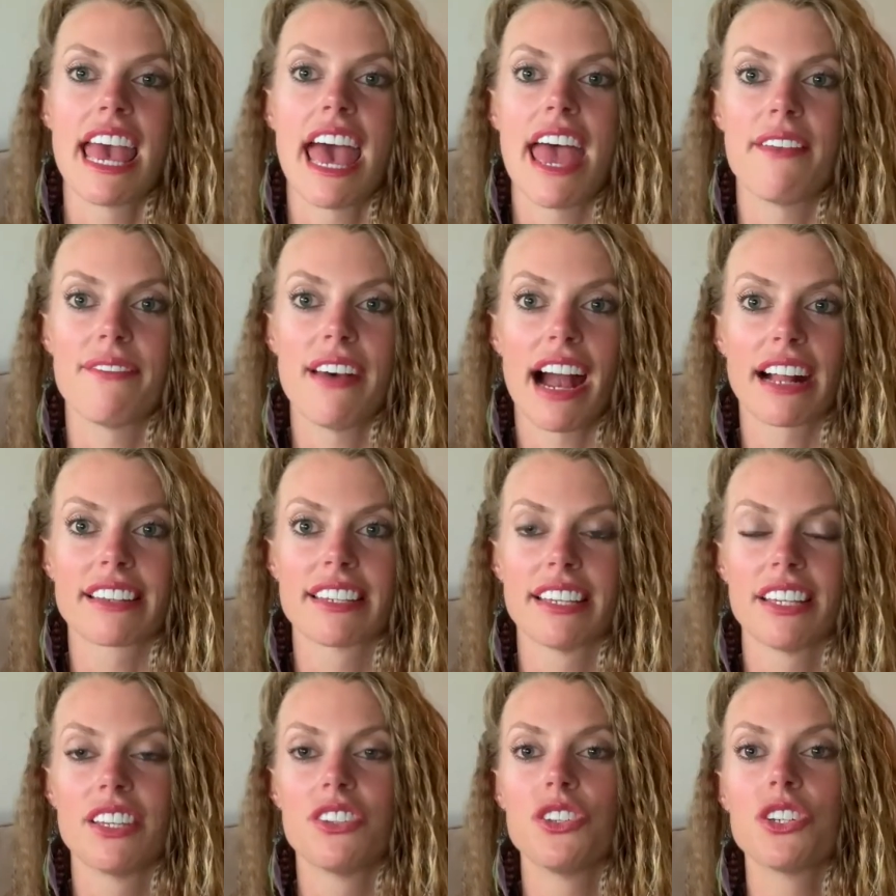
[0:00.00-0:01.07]
In fact,
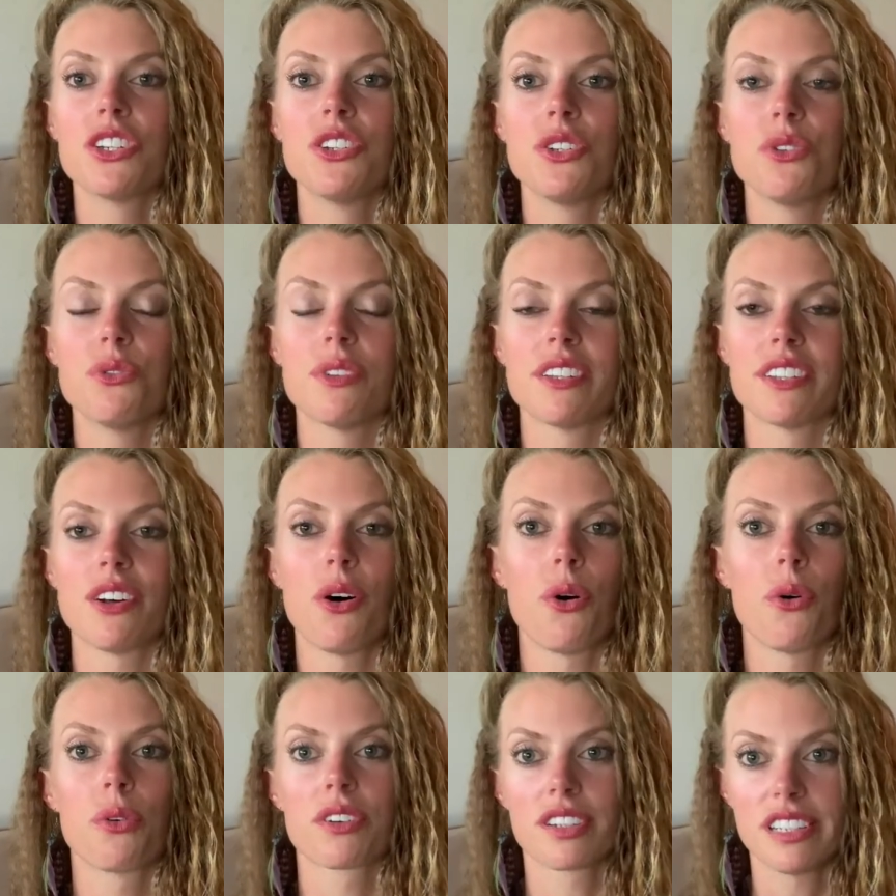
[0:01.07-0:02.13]
you could do the
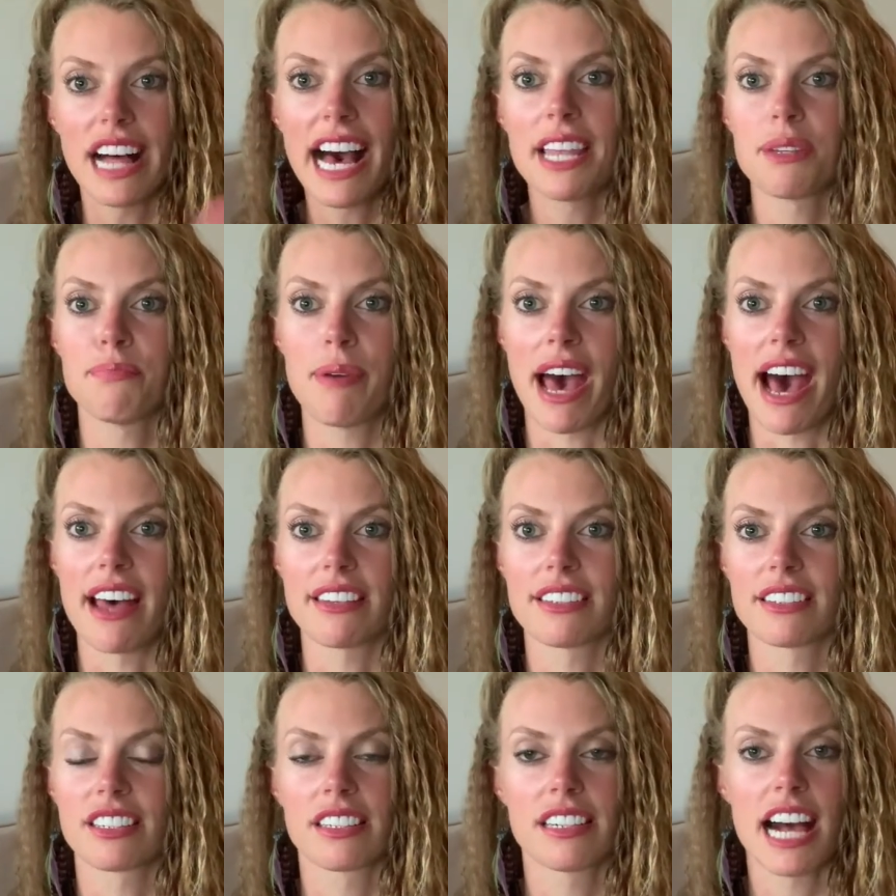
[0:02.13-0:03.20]
whole class
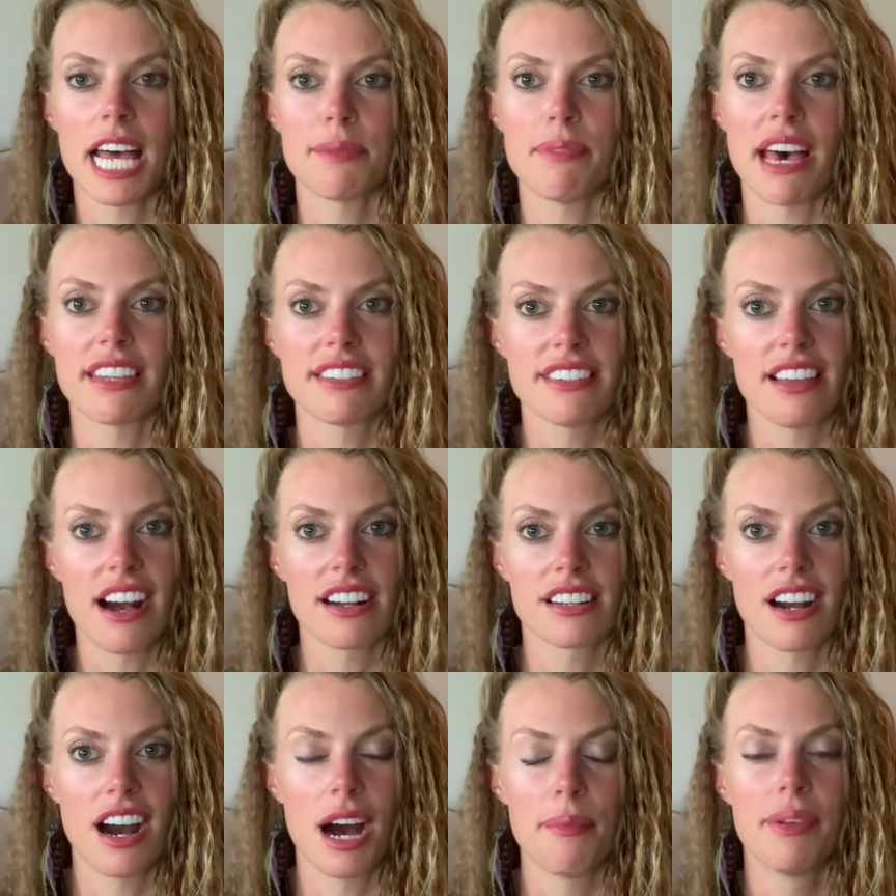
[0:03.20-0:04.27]
pass,
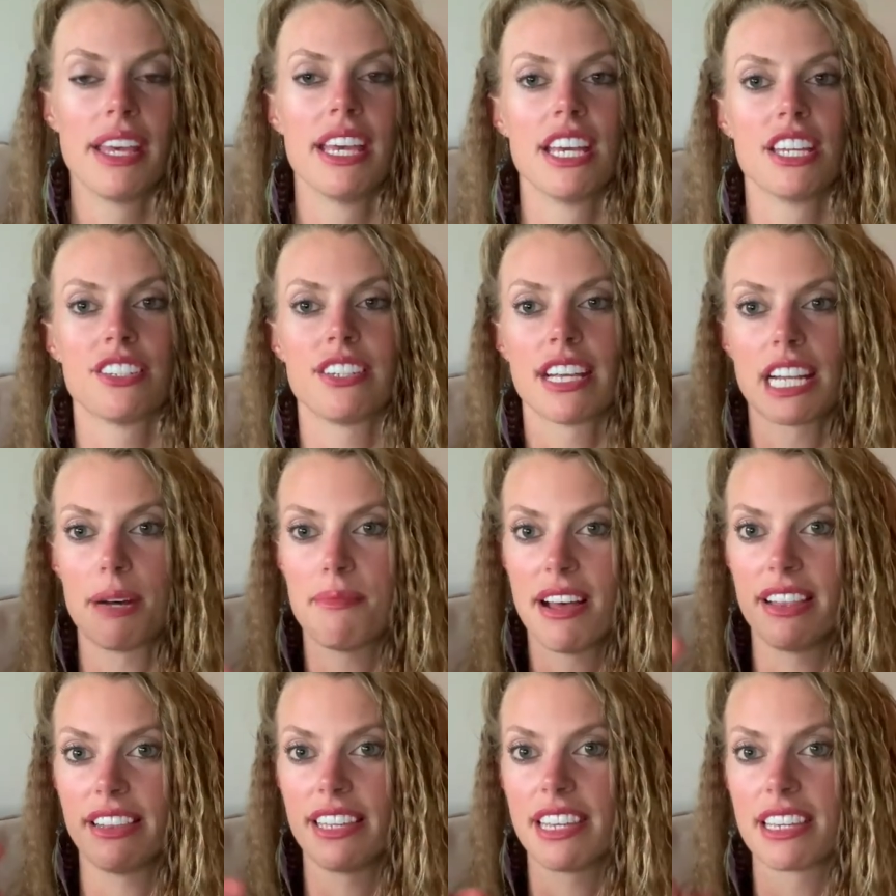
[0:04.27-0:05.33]
classpass.com. Check out
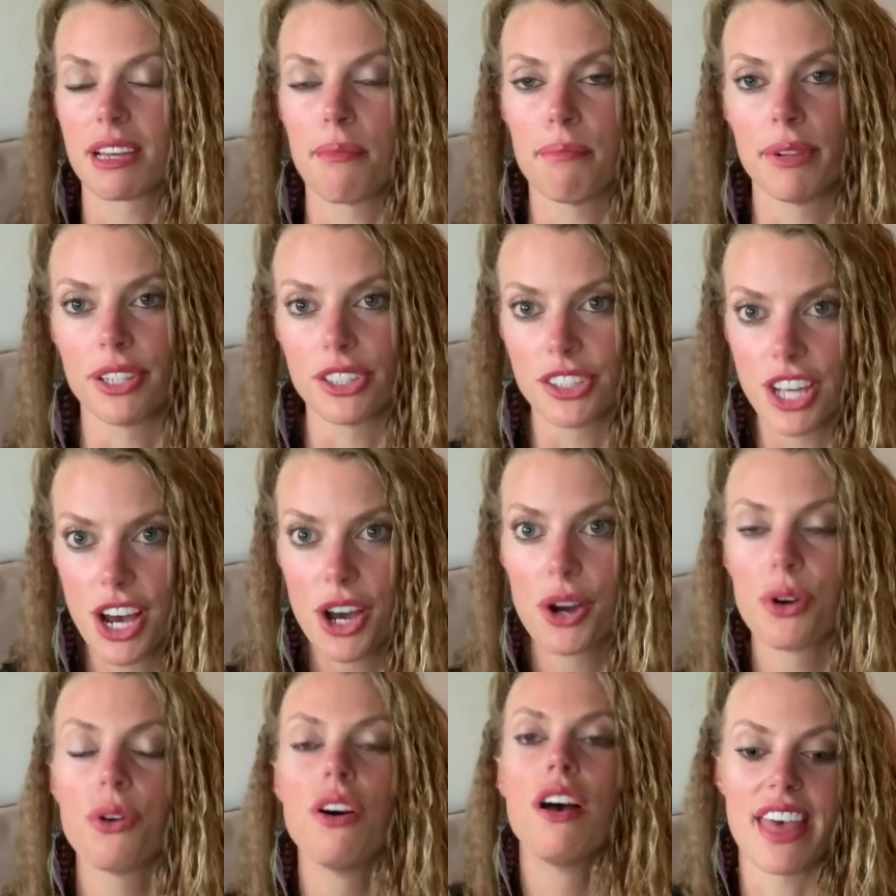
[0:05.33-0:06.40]
my link
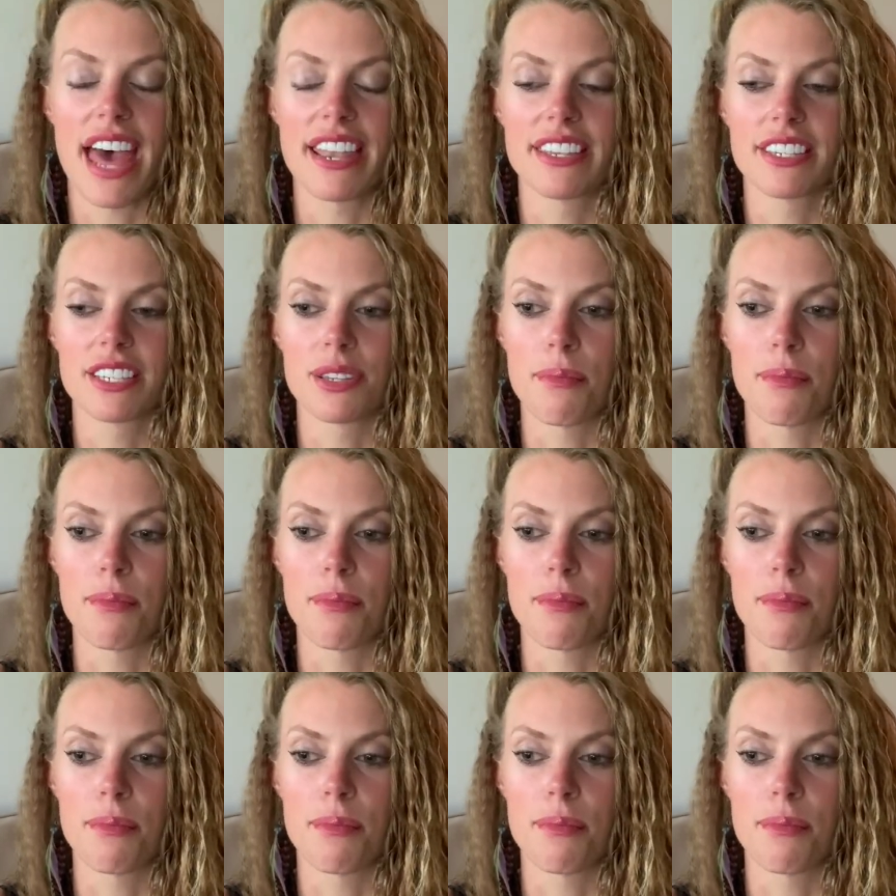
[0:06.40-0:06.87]
below. That is this